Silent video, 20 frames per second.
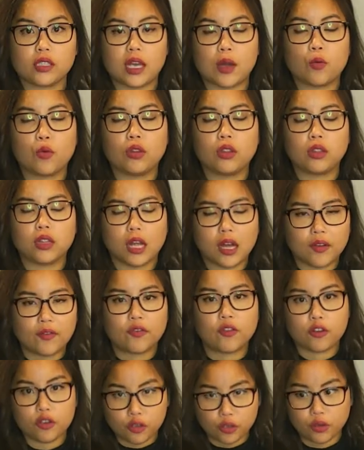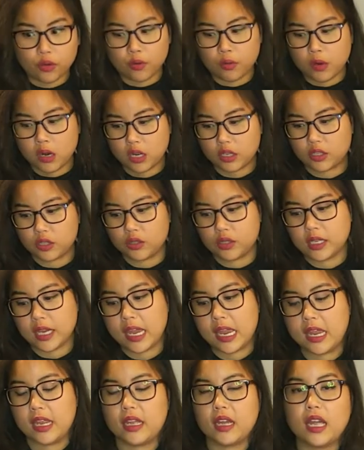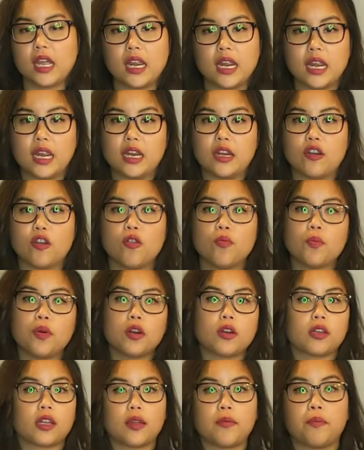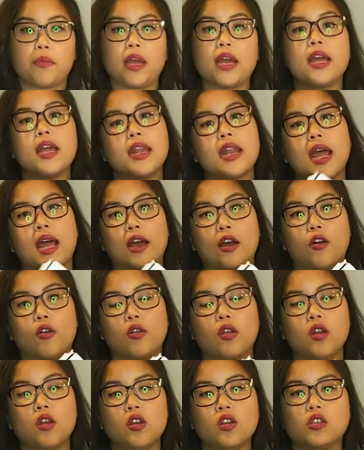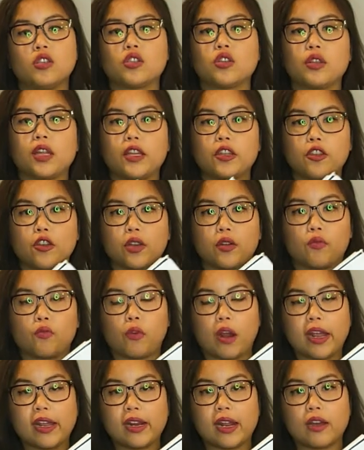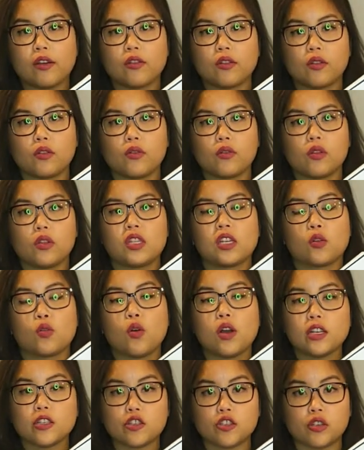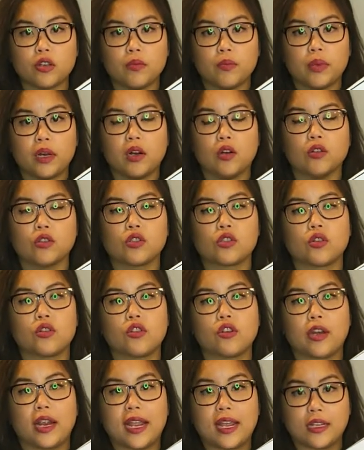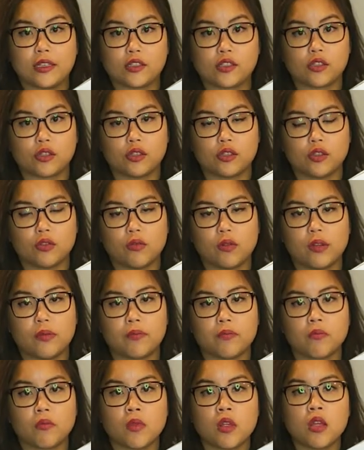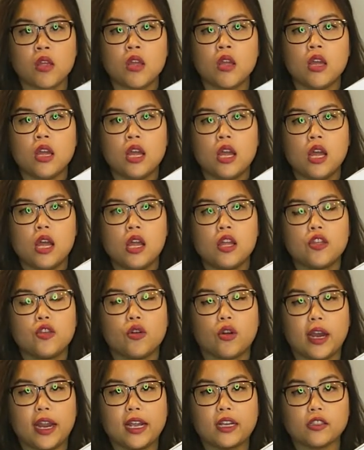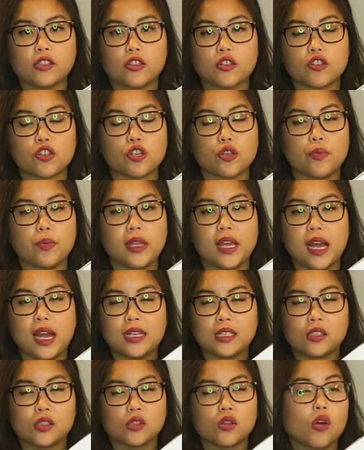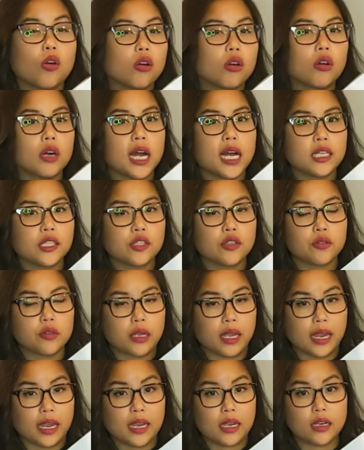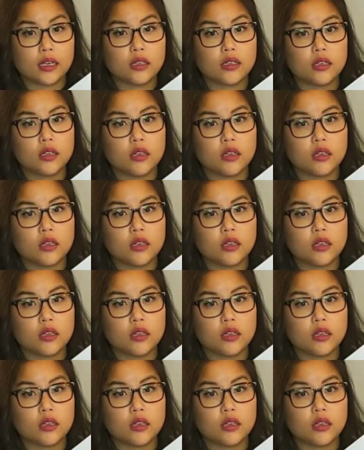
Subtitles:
I would love for you to take a notebook and pen out so that you can write out the question, but also your answer to it. Your answer should be as thorough as you can,